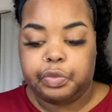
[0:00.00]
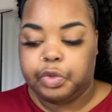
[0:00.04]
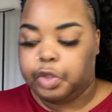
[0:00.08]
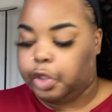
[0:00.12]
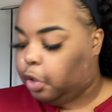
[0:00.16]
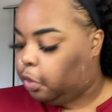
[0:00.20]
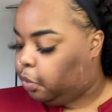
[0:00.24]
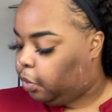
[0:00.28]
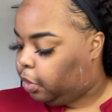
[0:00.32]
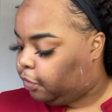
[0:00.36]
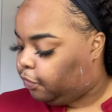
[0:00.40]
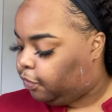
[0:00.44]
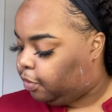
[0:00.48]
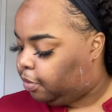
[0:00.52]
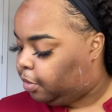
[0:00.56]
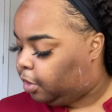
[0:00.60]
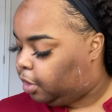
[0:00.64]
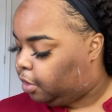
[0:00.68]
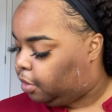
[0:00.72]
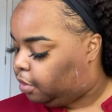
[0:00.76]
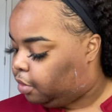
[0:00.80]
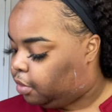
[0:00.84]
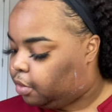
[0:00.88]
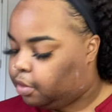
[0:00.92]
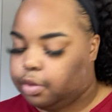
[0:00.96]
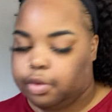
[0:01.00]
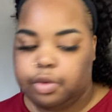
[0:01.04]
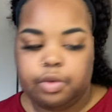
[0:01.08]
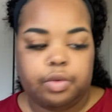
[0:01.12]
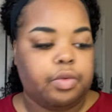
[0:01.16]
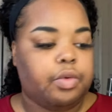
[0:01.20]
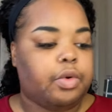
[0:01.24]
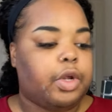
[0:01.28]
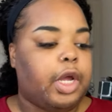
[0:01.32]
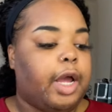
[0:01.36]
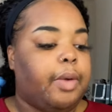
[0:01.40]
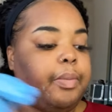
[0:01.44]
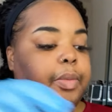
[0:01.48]
don't work for me.
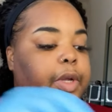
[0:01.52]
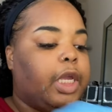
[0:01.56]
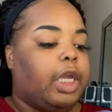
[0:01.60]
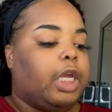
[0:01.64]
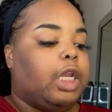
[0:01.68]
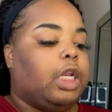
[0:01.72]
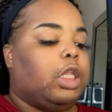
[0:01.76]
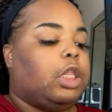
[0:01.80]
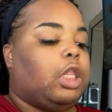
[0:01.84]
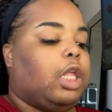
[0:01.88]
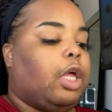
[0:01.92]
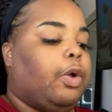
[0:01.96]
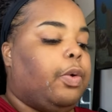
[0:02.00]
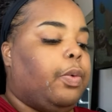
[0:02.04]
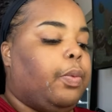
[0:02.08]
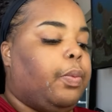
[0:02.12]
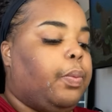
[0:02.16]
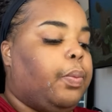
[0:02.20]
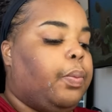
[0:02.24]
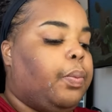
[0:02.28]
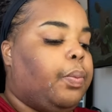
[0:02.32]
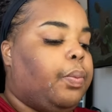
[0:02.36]
I'm gonna get it though.